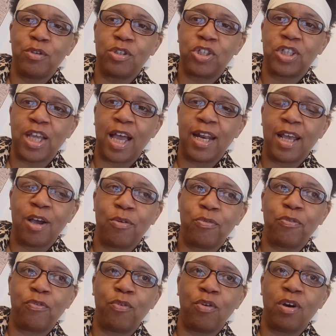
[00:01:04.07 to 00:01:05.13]
you a shout out
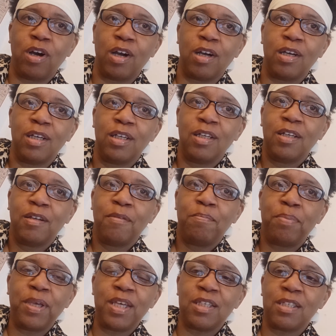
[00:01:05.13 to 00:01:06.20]
for
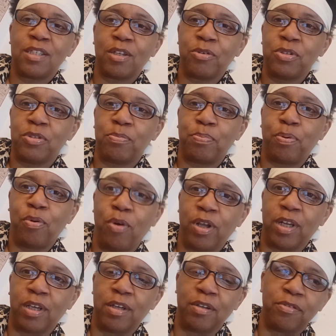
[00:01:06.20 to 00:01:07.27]
being so
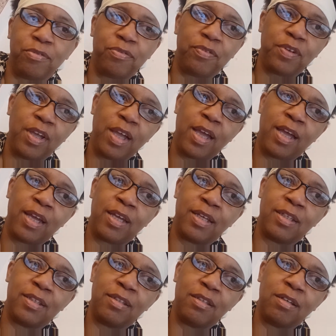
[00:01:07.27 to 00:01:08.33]
supportive
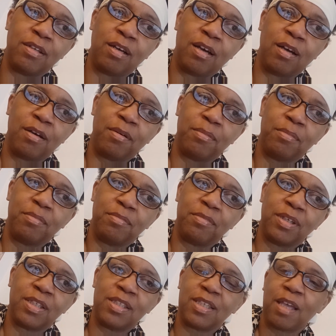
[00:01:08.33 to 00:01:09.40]
and um,
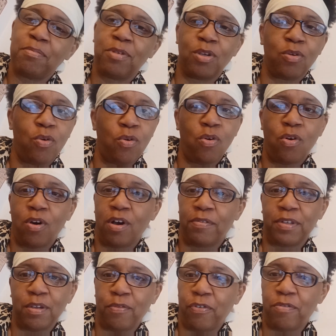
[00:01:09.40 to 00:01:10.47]
accepting all of
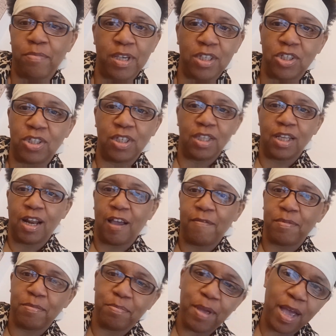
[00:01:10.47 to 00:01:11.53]
the information that I've
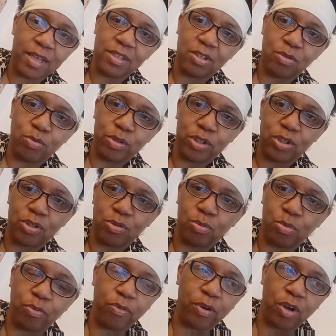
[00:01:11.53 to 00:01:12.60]
been passing on to you
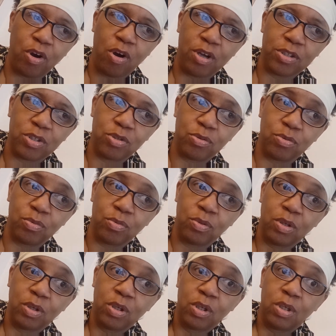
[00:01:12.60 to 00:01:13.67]
with regard to
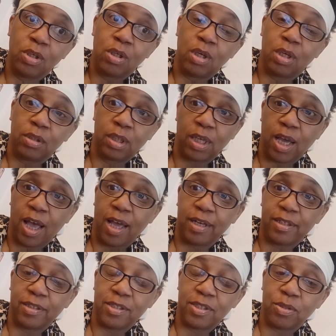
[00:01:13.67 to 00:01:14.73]
the
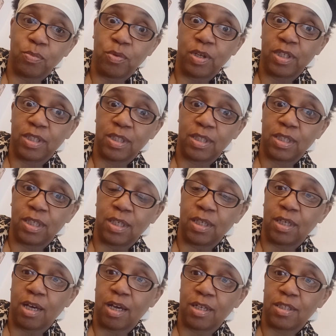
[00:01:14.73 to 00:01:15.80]
goddess Wanda D,
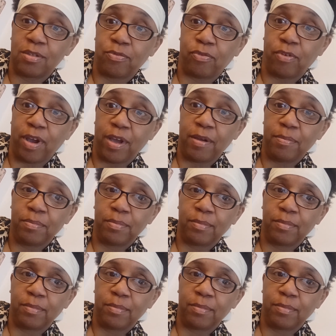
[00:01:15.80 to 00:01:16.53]
goddess of rap.